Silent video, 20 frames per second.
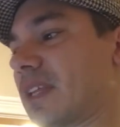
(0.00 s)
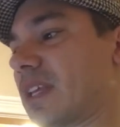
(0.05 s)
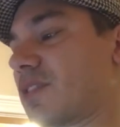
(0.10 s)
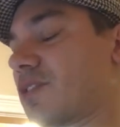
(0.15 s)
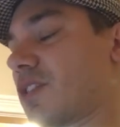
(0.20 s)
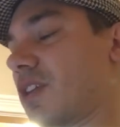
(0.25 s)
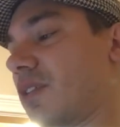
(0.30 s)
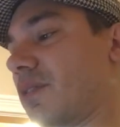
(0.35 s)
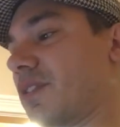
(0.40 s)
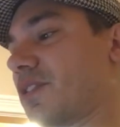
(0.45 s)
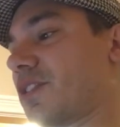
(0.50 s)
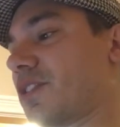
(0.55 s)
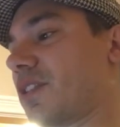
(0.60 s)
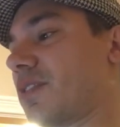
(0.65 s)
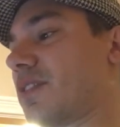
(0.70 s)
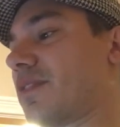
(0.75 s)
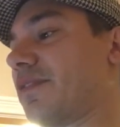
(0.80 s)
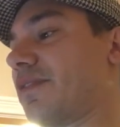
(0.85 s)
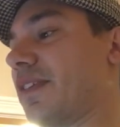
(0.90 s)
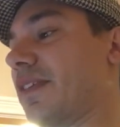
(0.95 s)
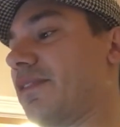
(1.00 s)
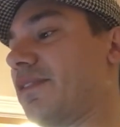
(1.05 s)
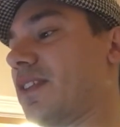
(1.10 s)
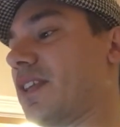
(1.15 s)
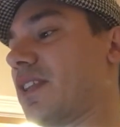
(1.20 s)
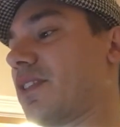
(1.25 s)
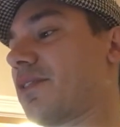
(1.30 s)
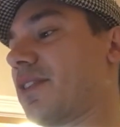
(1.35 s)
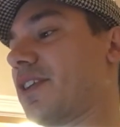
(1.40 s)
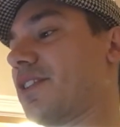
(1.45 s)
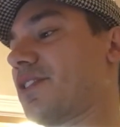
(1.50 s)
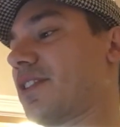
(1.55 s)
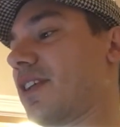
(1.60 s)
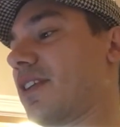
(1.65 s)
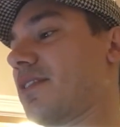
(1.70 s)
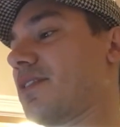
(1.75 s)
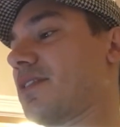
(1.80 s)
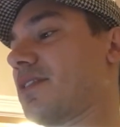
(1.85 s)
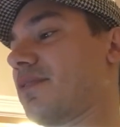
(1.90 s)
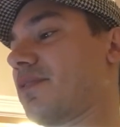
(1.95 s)
So she owns 53
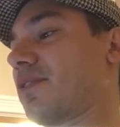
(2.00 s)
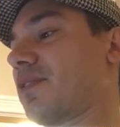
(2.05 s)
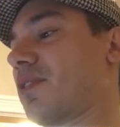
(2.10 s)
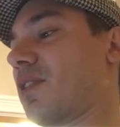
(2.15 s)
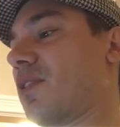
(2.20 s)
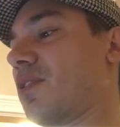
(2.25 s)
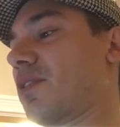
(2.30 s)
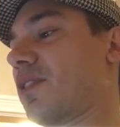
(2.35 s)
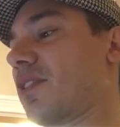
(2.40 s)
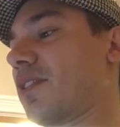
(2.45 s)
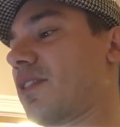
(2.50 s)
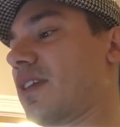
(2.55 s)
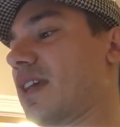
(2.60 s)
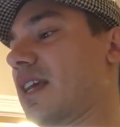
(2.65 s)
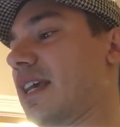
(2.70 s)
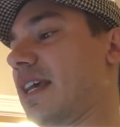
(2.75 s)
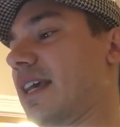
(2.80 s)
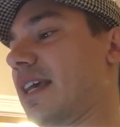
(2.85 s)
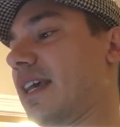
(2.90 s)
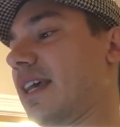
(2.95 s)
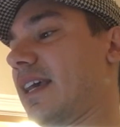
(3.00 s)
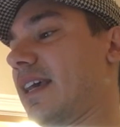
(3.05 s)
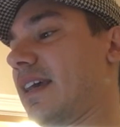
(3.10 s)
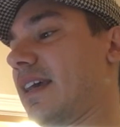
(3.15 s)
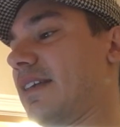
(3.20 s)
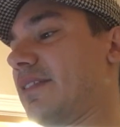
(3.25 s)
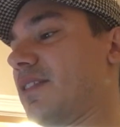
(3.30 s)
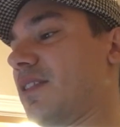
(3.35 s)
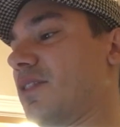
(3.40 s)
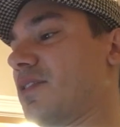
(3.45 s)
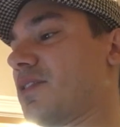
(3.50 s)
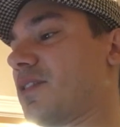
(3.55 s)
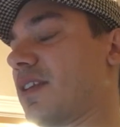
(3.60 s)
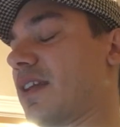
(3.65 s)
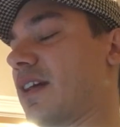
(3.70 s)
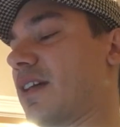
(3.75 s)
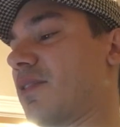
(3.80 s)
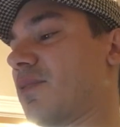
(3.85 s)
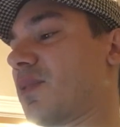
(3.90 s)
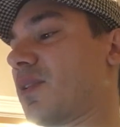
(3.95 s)
shares of Kroger, and those are
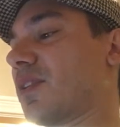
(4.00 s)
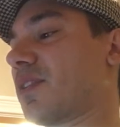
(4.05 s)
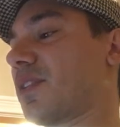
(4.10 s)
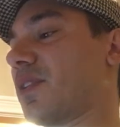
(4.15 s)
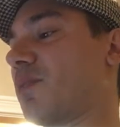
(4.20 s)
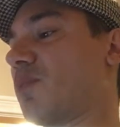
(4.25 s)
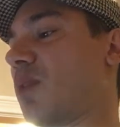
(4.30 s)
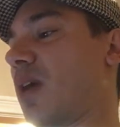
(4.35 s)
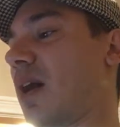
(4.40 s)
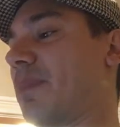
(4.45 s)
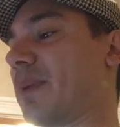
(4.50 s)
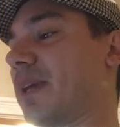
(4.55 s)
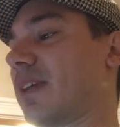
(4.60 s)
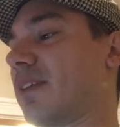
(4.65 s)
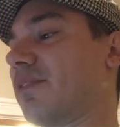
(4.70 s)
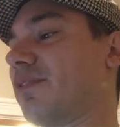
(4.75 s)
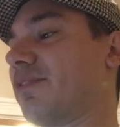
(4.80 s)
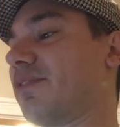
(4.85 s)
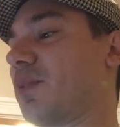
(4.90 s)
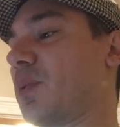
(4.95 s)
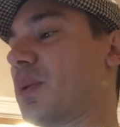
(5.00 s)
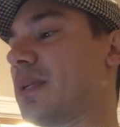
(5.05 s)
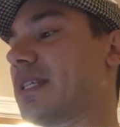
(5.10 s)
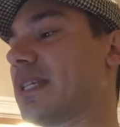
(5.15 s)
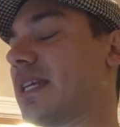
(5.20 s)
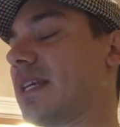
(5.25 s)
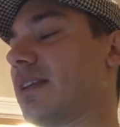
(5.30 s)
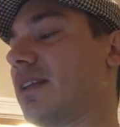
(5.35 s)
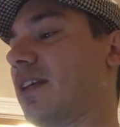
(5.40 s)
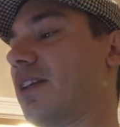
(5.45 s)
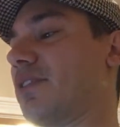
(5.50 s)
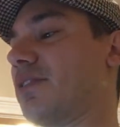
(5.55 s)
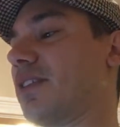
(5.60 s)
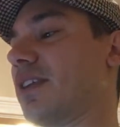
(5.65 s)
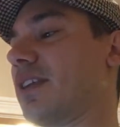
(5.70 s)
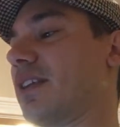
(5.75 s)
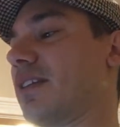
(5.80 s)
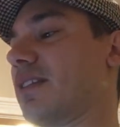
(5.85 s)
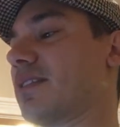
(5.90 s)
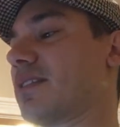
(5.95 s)
now worth a whopping
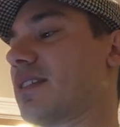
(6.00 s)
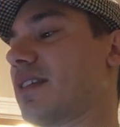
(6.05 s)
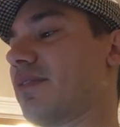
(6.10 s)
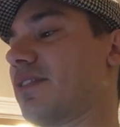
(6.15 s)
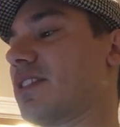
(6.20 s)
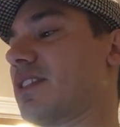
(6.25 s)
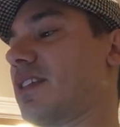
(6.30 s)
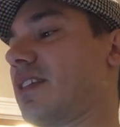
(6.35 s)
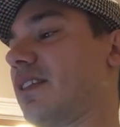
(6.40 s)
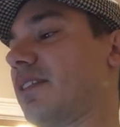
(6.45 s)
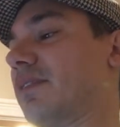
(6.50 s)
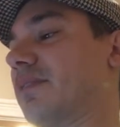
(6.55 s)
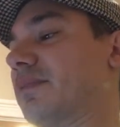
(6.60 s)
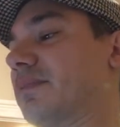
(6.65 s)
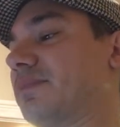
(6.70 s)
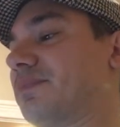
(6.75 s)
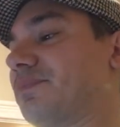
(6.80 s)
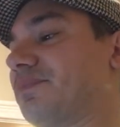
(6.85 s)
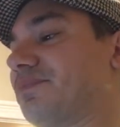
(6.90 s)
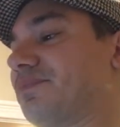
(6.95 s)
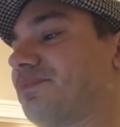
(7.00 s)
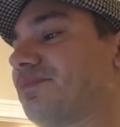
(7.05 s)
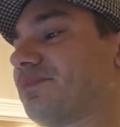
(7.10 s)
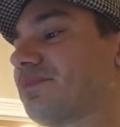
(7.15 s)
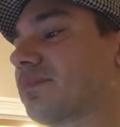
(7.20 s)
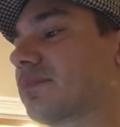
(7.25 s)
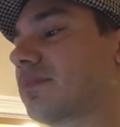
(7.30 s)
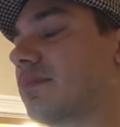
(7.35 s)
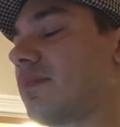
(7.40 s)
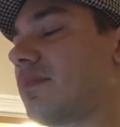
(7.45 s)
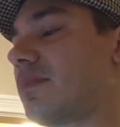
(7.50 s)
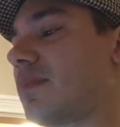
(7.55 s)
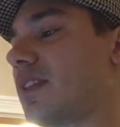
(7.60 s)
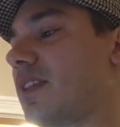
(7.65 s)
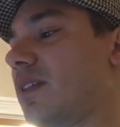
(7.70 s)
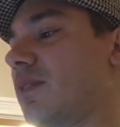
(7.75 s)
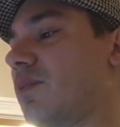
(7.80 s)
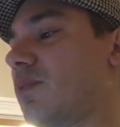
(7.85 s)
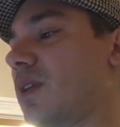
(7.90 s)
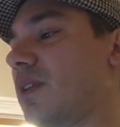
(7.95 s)
$1,417.
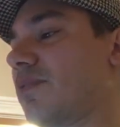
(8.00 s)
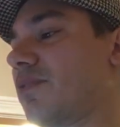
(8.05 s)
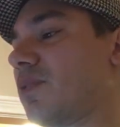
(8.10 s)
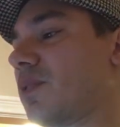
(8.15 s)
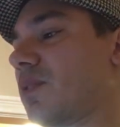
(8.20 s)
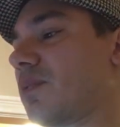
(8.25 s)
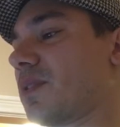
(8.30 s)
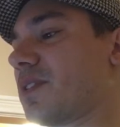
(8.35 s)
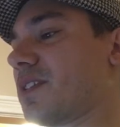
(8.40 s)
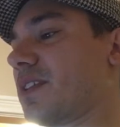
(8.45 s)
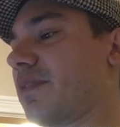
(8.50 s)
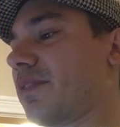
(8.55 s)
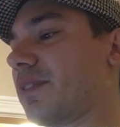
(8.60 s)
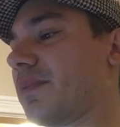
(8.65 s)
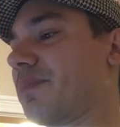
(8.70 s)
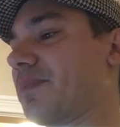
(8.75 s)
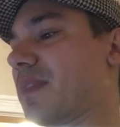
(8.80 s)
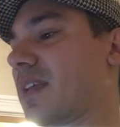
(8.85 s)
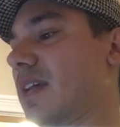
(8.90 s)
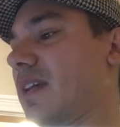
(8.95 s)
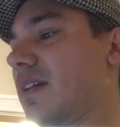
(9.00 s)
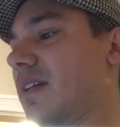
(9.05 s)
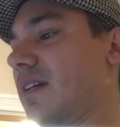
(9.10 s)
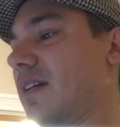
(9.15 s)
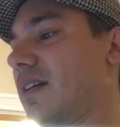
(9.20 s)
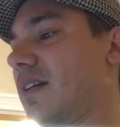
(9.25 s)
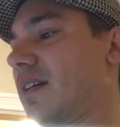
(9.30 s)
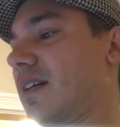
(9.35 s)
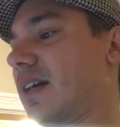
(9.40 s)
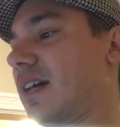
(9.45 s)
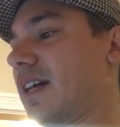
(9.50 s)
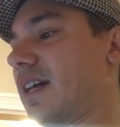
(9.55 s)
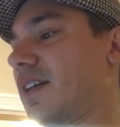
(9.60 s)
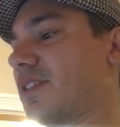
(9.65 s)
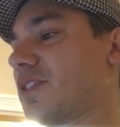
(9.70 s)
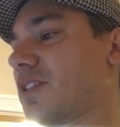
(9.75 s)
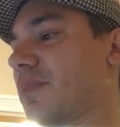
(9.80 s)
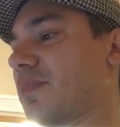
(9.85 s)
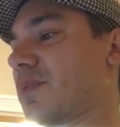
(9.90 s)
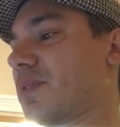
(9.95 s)
1417.
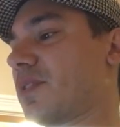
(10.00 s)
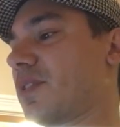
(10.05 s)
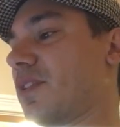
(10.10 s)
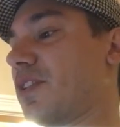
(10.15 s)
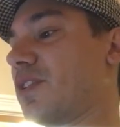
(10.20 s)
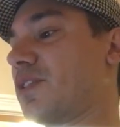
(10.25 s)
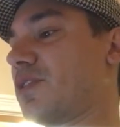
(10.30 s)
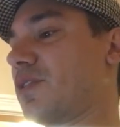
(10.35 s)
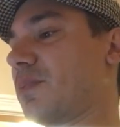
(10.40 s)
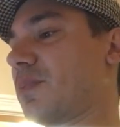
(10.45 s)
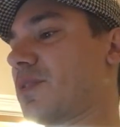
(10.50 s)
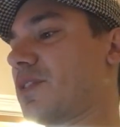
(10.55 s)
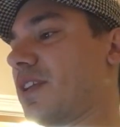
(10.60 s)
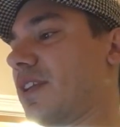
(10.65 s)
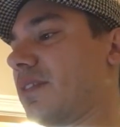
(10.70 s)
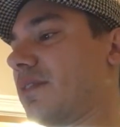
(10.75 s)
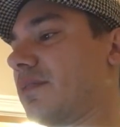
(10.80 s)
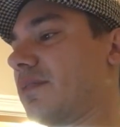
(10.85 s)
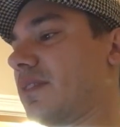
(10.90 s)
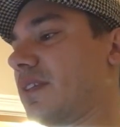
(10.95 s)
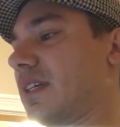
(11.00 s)
She's up 32%.